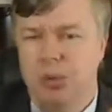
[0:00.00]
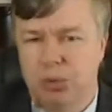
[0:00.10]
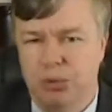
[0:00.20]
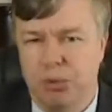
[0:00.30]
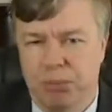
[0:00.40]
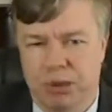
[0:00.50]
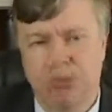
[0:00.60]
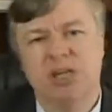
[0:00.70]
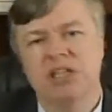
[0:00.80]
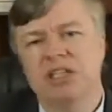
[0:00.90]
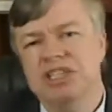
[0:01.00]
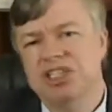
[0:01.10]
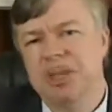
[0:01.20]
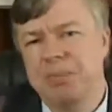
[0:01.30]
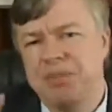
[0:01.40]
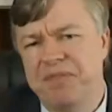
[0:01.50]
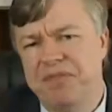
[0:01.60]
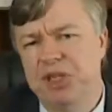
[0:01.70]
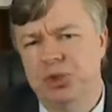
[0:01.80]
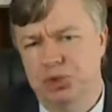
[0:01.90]
We will permanently snip the
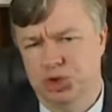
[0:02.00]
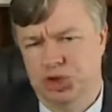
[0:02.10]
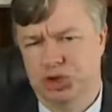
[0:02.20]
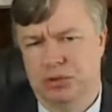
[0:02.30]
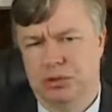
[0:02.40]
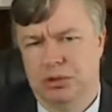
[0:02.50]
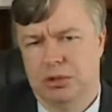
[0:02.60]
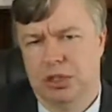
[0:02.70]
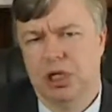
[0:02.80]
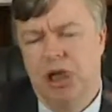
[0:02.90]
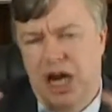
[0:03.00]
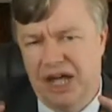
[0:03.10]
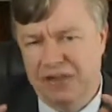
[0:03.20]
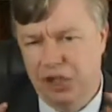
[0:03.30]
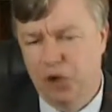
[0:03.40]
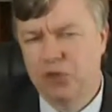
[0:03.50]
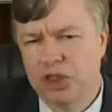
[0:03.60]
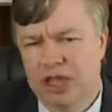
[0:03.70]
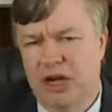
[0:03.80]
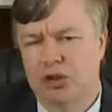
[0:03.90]
fuse on the
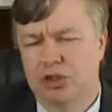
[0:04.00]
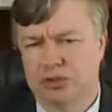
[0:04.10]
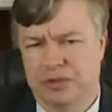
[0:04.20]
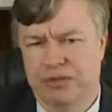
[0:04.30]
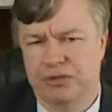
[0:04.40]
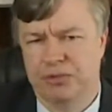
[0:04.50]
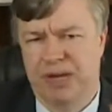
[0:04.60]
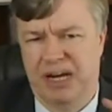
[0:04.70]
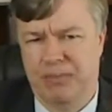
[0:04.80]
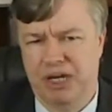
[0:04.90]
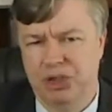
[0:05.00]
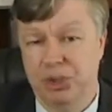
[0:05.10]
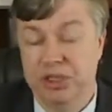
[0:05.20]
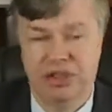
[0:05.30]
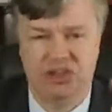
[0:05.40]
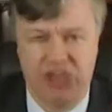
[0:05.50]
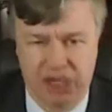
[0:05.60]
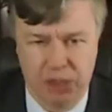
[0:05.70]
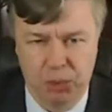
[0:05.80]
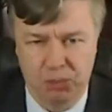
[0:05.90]
over-the-counter derivatives bomb by doing this,
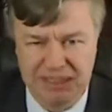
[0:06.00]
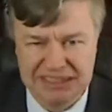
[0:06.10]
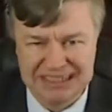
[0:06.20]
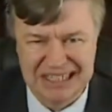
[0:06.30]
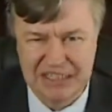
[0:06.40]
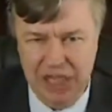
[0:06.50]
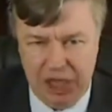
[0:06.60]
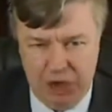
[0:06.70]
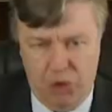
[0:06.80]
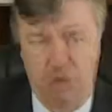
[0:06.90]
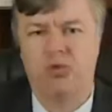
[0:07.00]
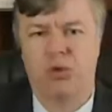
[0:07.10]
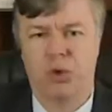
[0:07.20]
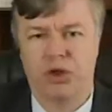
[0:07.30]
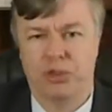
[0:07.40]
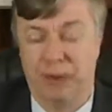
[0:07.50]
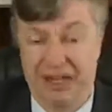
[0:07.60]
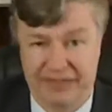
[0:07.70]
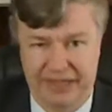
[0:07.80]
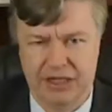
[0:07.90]
and it will be done and over with
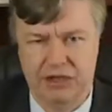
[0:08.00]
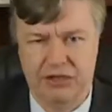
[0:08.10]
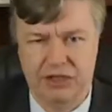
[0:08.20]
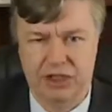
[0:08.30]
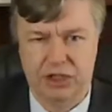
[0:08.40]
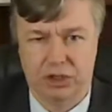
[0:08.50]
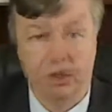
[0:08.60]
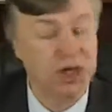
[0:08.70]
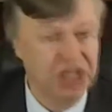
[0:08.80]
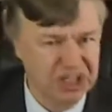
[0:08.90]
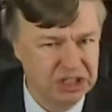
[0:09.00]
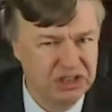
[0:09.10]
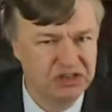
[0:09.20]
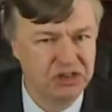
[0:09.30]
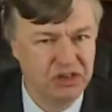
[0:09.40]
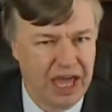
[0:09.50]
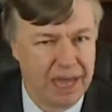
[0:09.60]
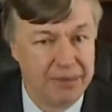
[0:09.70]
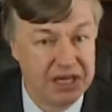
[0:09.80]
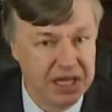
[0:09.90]
by the end of the year. It needs to
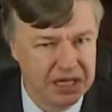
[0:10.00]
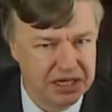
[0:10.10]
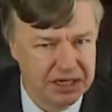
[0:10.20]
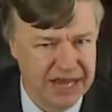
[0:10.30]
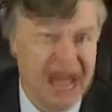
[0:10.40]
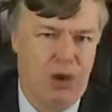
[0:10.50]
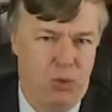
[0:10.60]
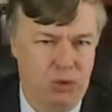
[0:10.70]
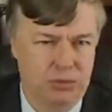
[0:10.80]
happen now.